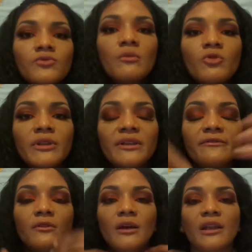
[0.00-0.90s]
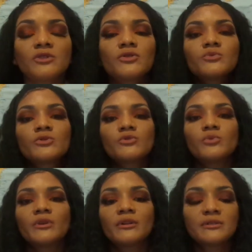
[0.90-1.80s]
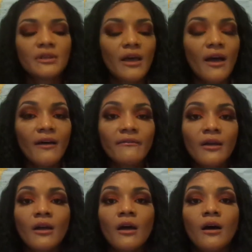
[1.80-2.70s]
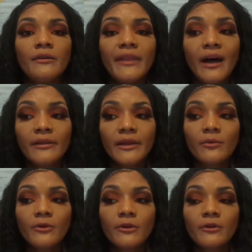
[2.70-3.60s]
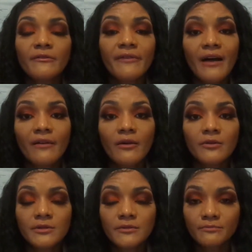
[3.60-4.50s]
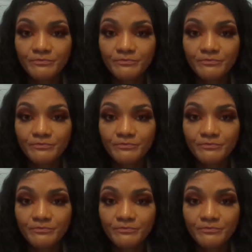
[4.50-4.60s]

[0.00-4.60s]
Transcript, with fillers: normally if the lectures were two hours and a half, now they were five hours.